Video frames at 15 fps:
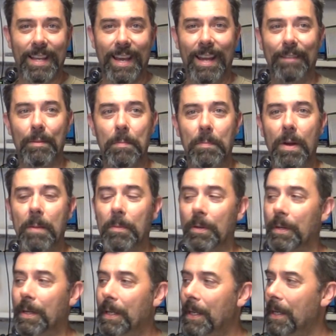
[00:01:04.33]
kind of a
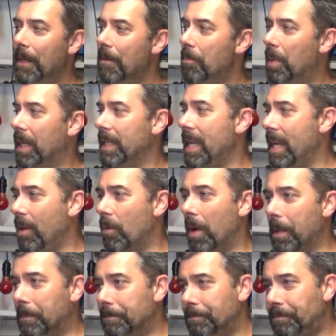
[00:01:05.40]
bummer. But
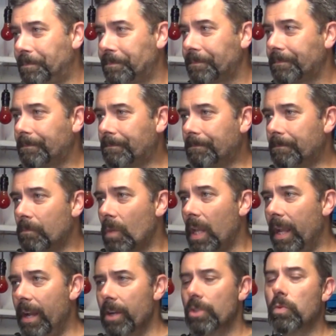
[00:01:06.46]
anyway,
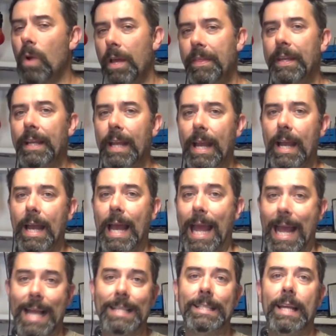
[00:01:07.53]
here's what I think
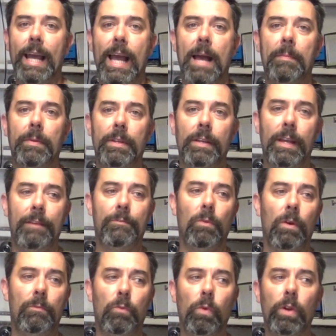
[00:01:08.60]
has to happen. If
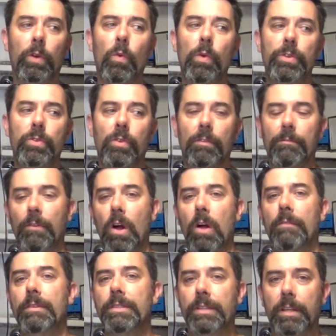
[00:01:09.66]
we're going to
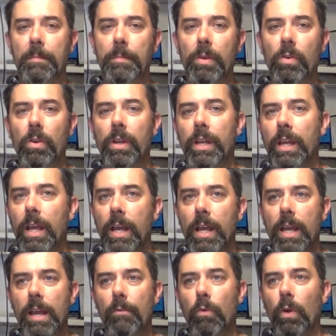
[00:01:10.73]
evolve as a community,
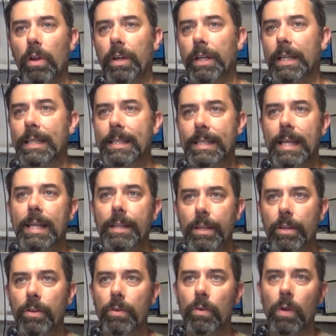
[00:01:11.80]
if we're going to
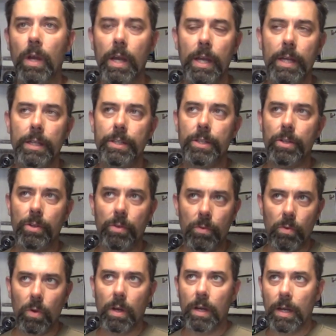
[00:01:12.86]
continue
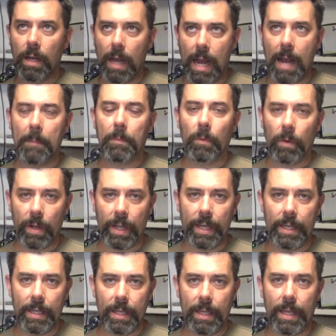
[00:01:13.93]
to
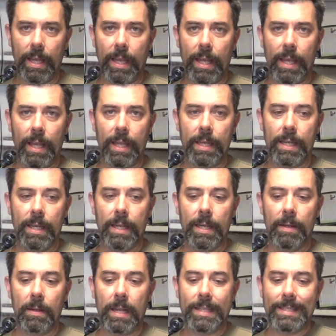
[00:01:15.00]
operate, and
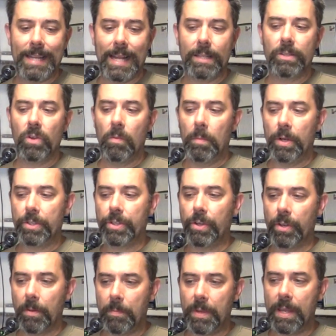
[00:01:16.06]
it's not so much
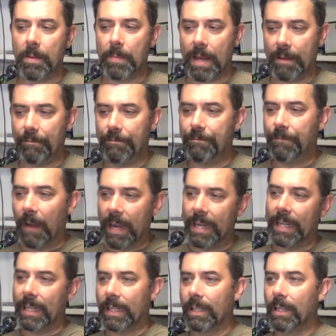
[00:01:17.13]
going to be about
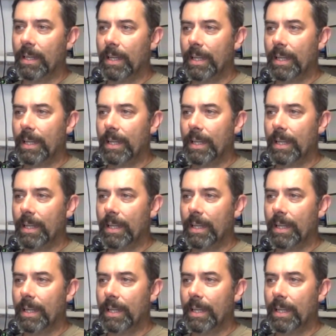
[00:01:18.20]
fighting